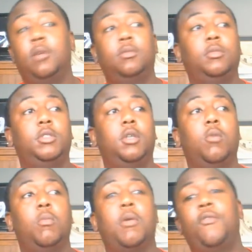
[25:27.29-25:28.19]
So
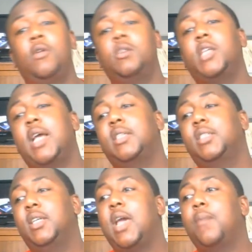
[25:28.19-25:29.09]
my first
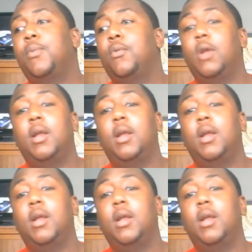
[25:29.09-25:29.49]
accident happened around,